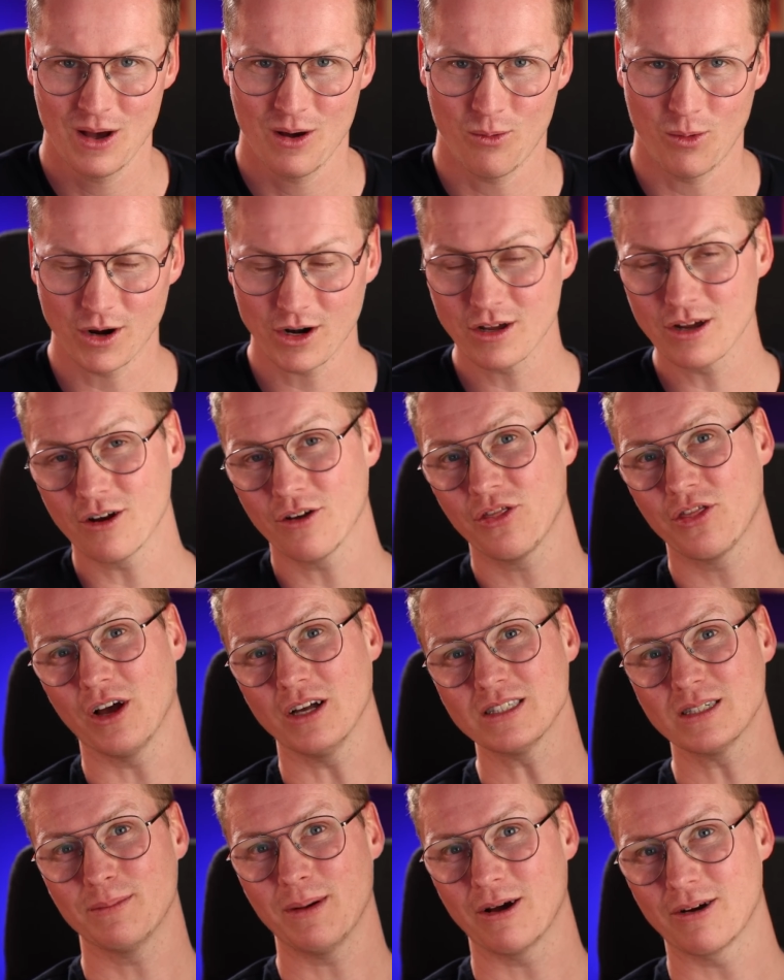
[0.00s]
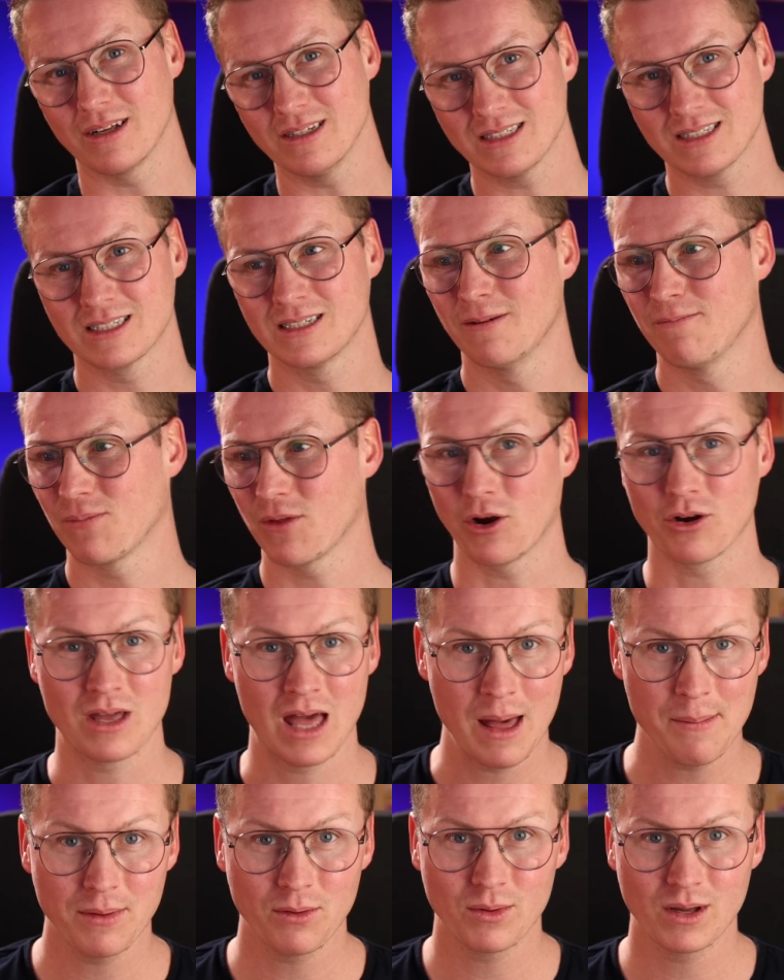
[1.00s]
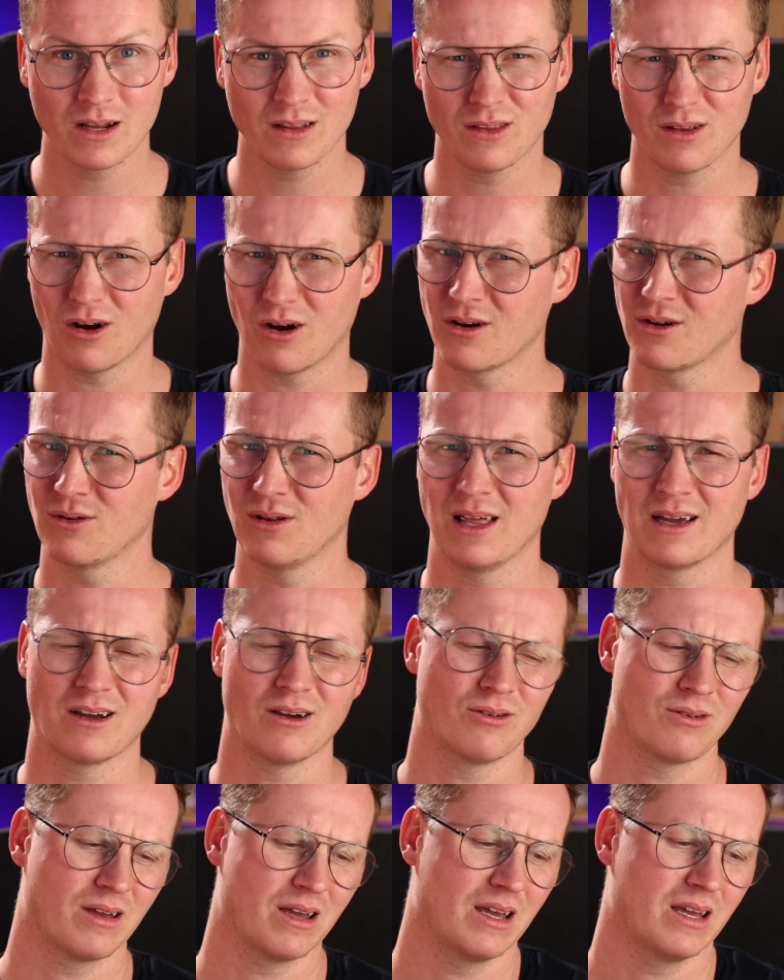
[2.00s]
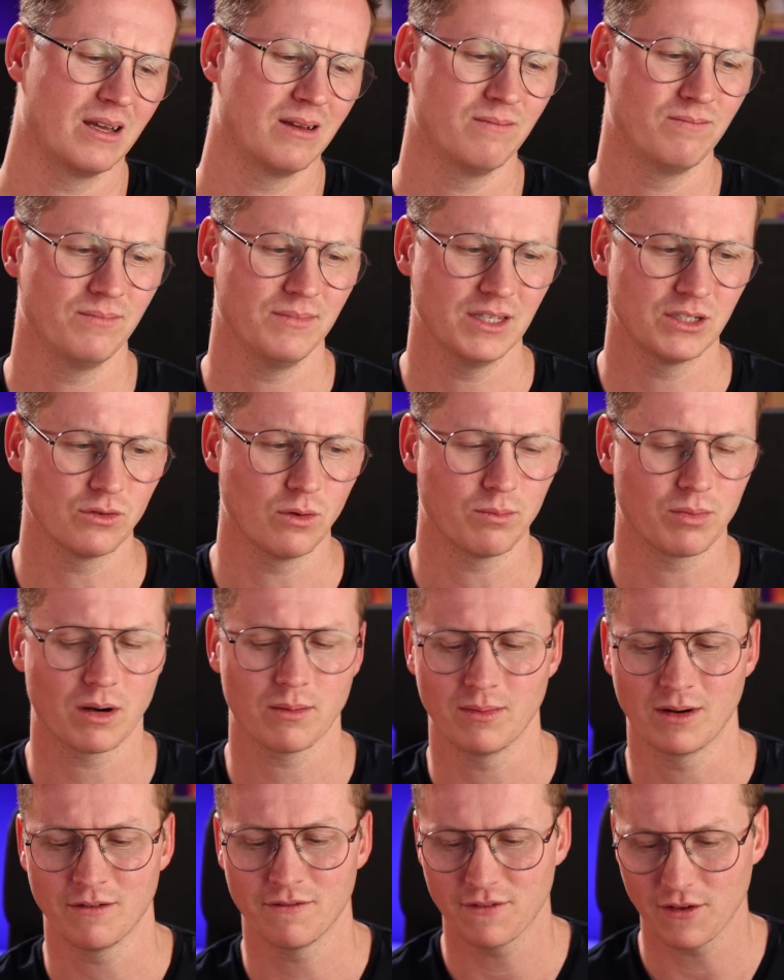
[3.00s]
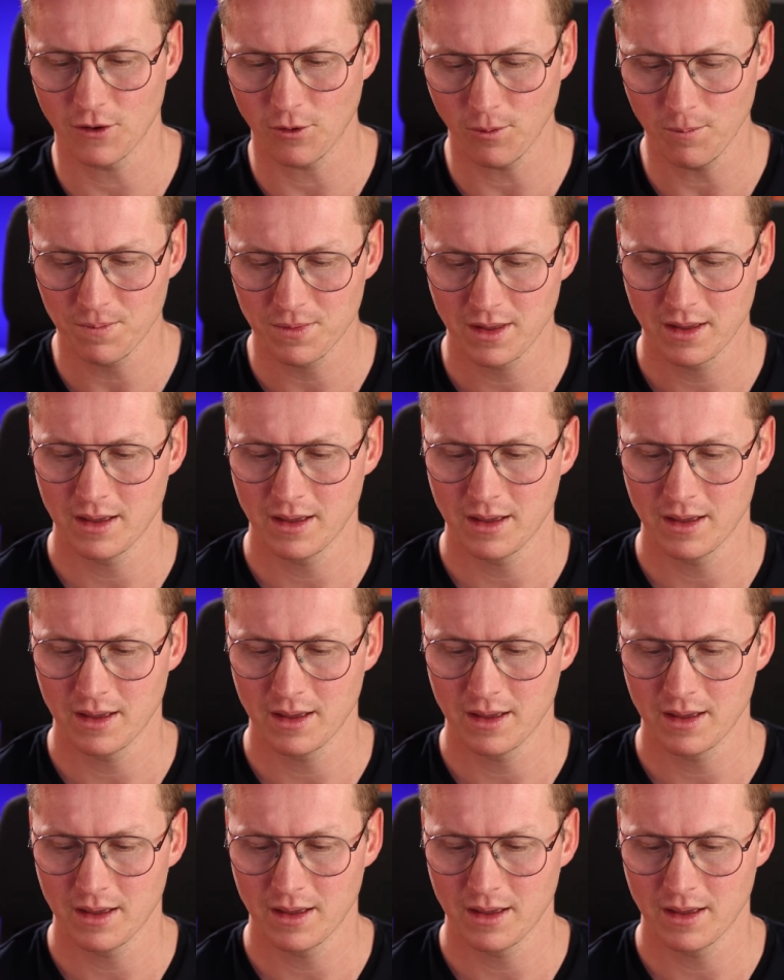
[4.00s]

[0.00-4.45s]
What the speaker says: What are your thoughts about this? Are you happy with it? Are you like, okay, this will probably fail?